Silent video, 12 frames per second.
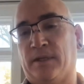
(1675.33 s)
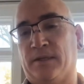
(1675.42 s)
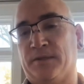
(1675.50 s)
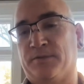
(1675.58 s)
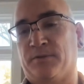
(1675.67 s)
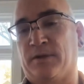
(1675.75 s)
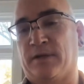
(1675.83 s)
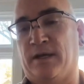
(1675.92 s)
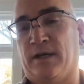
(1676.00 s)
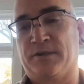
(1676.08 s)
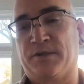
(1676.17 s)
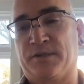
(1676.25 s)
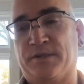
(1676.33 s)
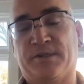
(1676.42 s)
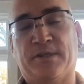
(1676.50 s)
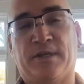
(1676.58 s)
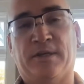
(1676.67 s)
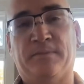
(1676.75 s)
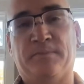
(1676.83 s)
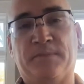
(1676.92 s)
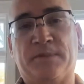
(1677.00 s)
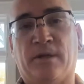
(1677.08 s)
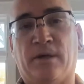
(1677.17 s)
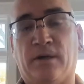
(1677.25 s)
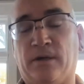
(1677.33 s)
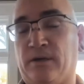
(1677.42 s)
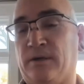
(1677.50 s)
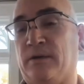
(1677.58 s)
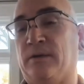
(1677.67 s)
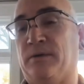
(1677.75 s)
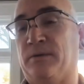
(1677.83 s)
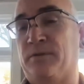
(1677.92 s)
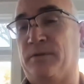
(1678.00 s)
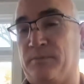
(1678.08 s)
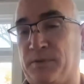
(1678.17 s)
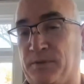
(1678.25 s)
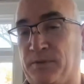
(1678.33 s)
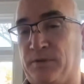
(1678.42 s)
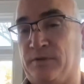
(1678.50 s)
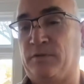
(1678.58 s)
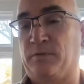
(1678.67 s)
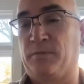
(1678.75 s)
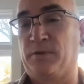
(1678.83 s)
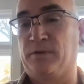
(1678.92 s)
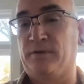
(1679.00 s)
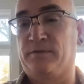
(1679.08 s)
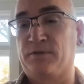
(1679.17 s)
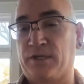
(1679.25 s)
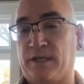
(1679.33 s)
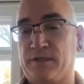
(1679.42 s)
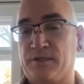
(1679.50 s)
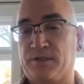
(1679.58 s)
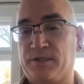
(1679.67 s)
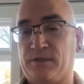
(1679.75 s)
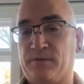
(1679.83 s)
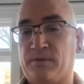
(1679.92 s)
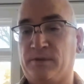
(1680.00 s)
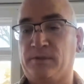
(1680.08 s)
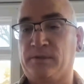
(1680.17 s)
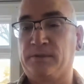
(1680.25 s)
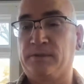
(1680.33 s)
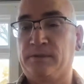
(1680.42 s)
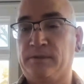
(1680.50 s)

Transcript: because with consciousness comes all the beautiful beautiful changes in the world